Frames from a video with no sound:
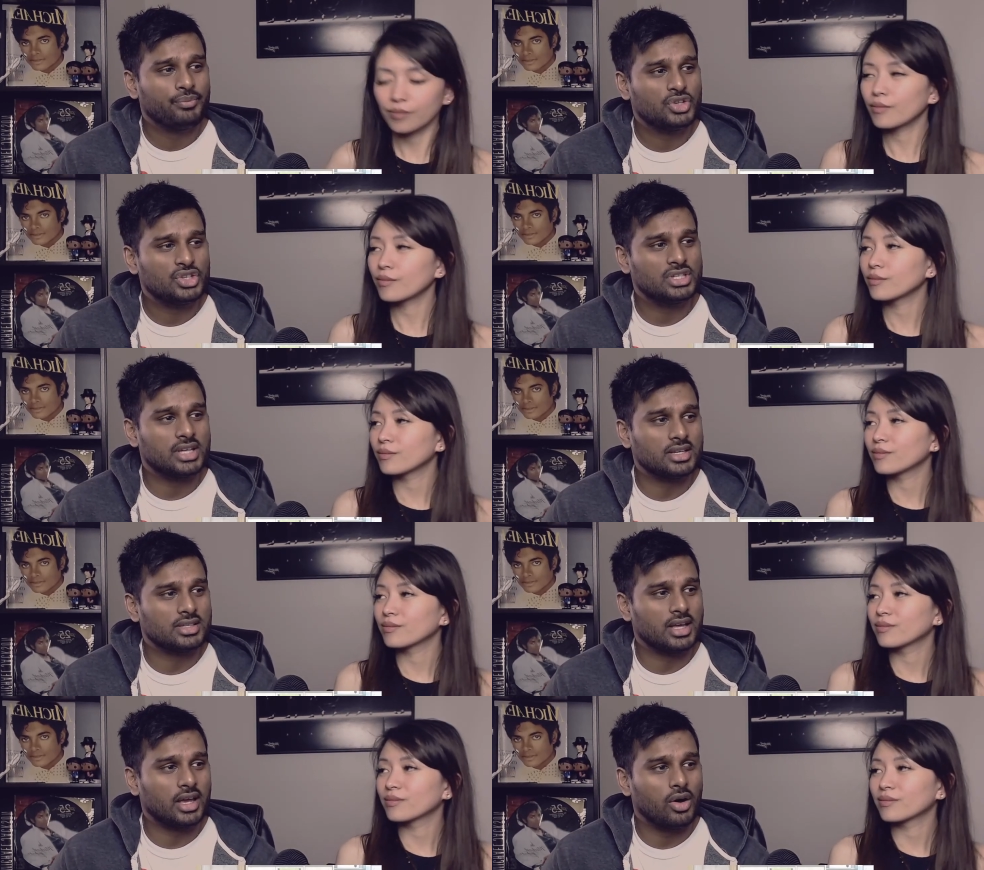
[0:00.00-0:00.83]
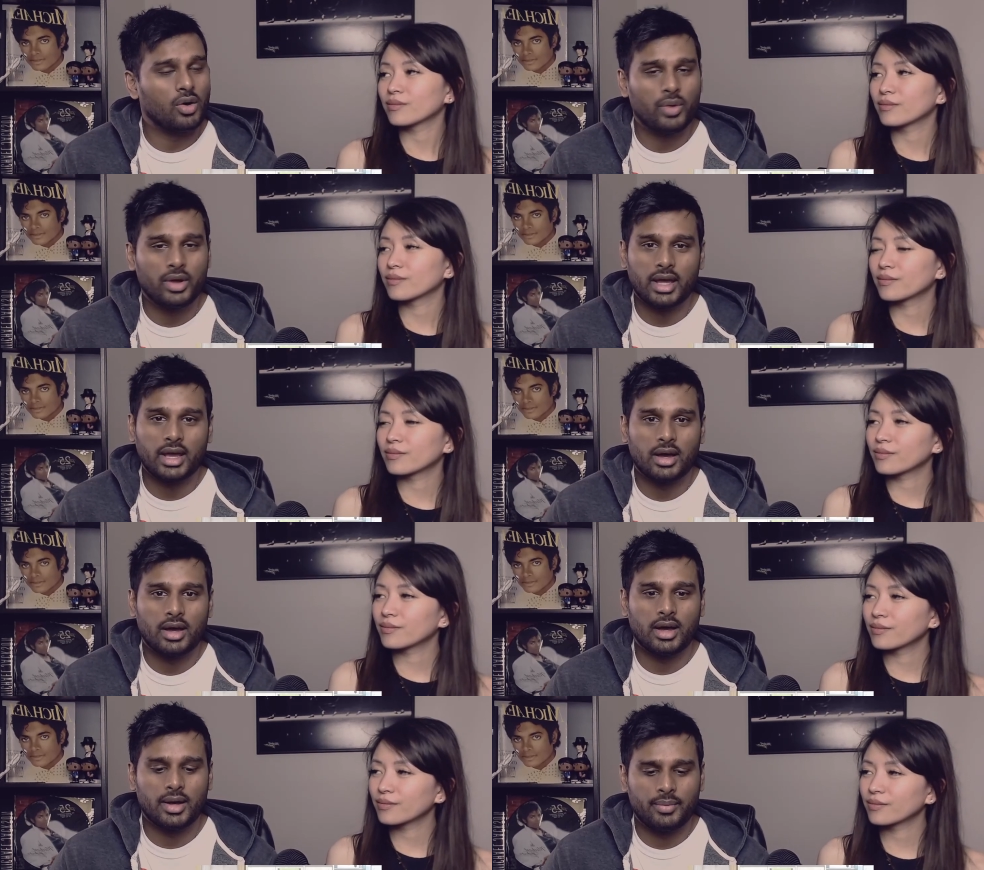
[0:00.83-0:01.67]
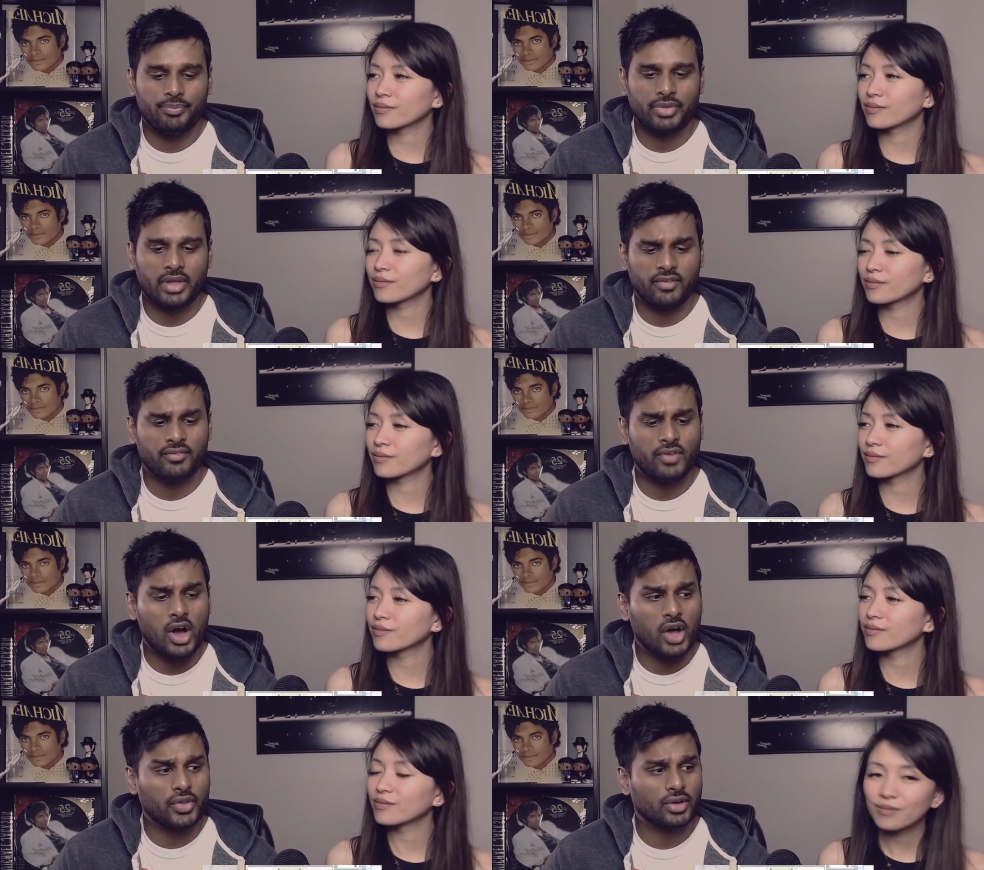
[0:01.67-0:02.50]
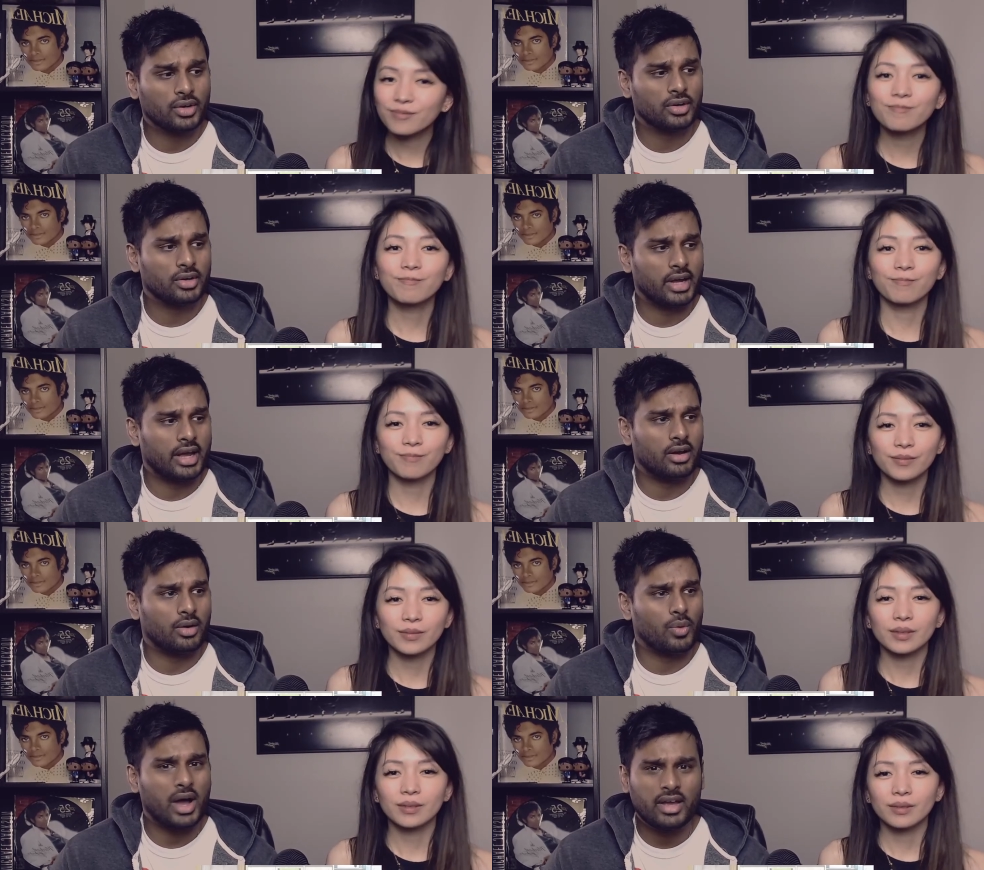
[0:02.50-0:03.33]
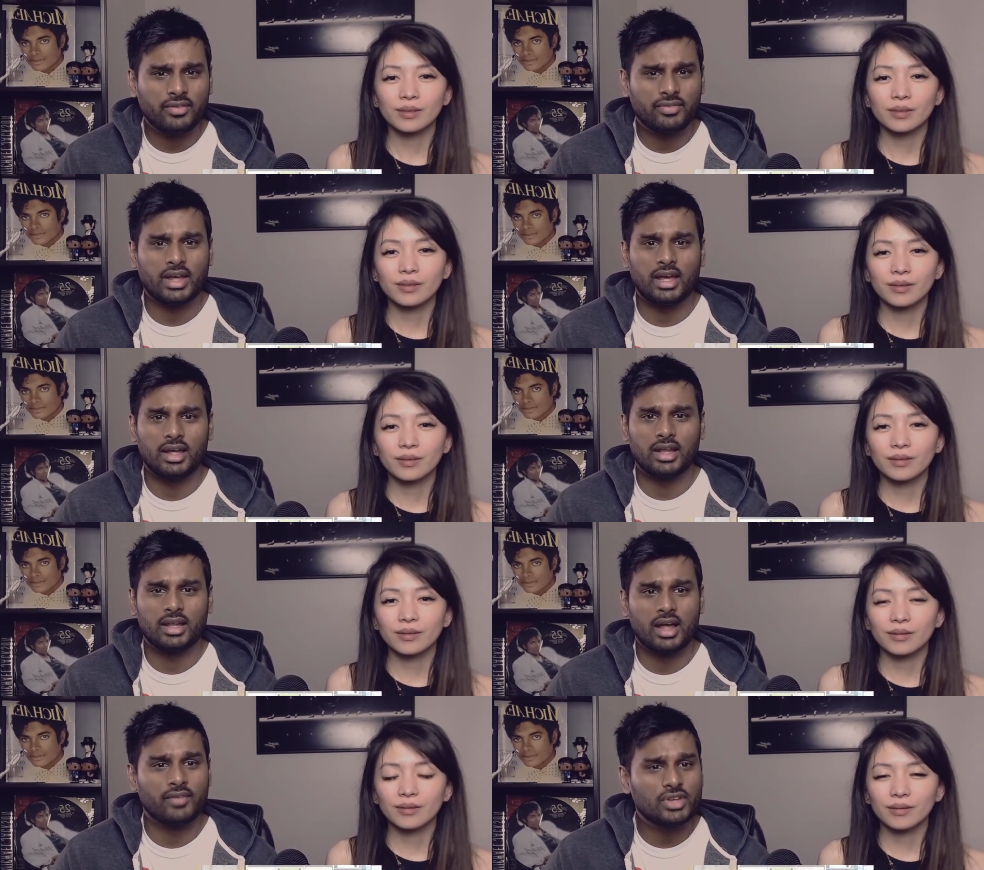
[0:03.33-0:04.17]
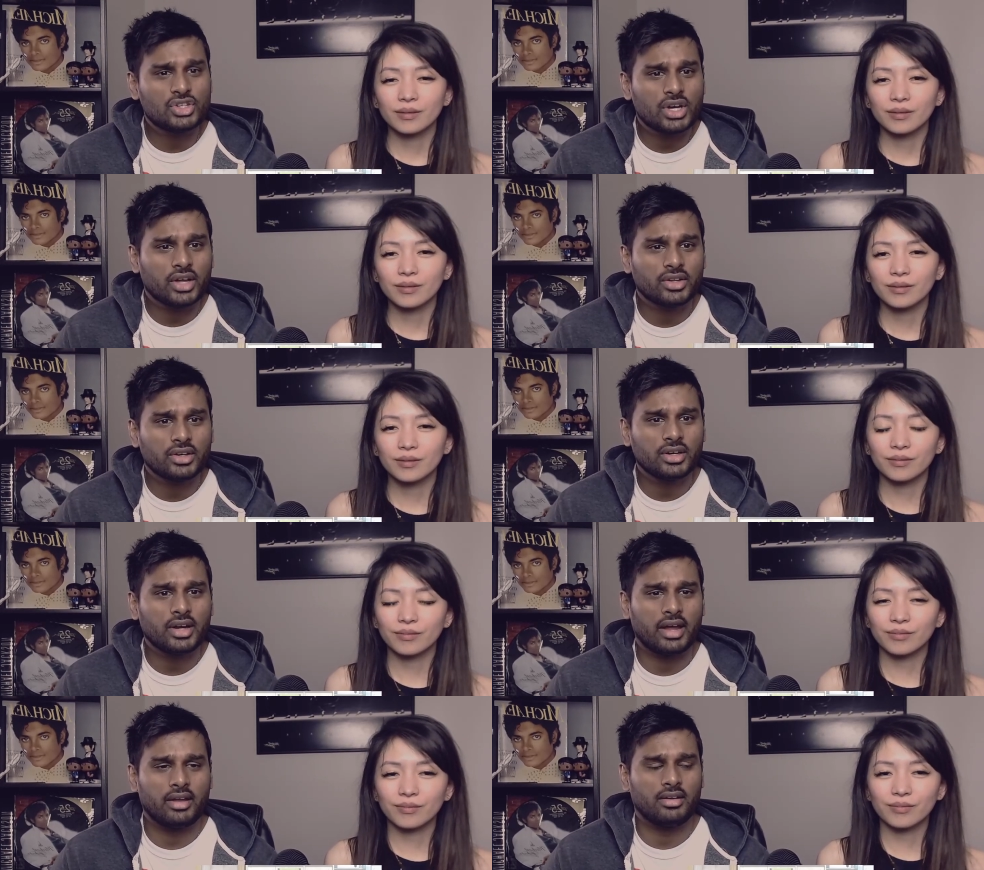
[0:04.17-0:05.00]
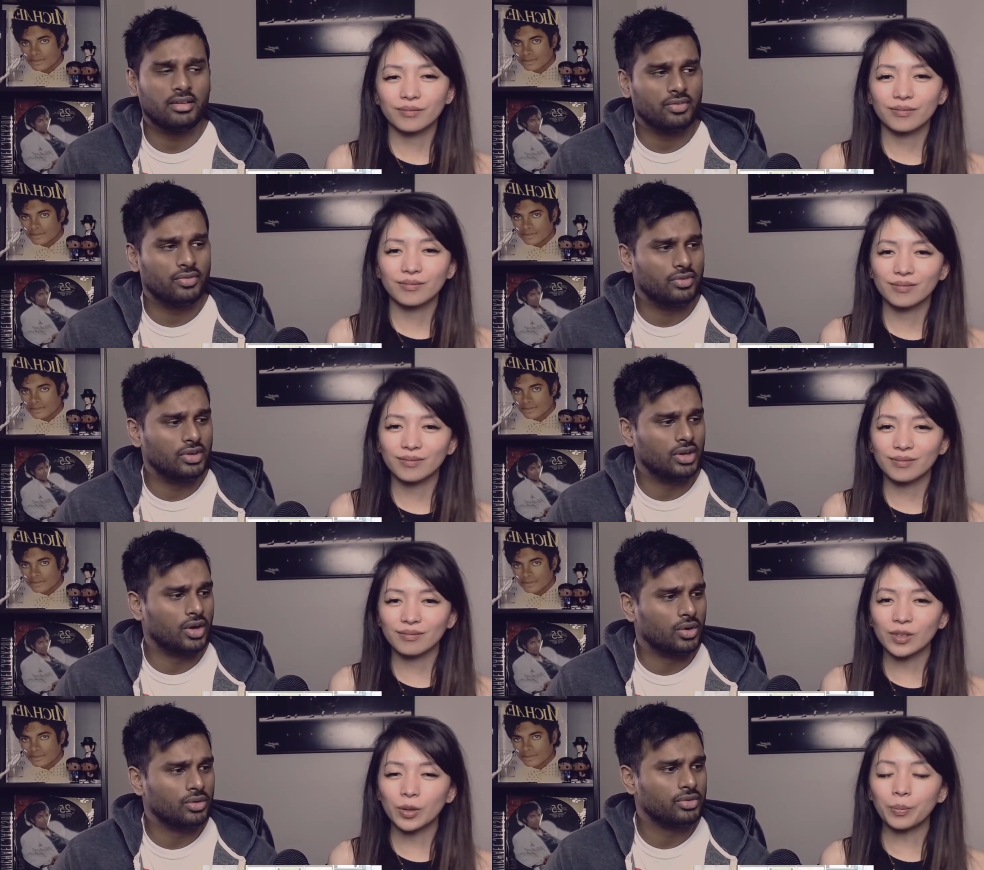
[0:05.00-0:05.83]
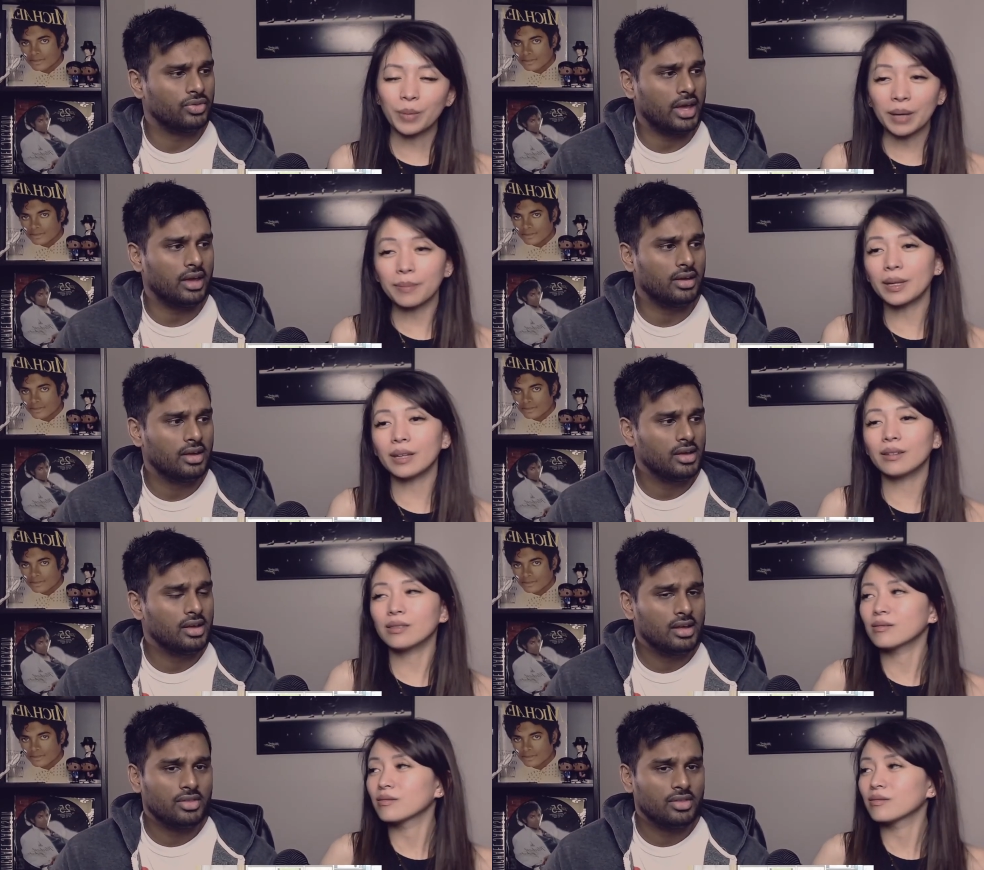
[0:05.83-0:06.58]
Speaker 1: she says like oh when like um like a father and a wife they love each other and you know yeah, they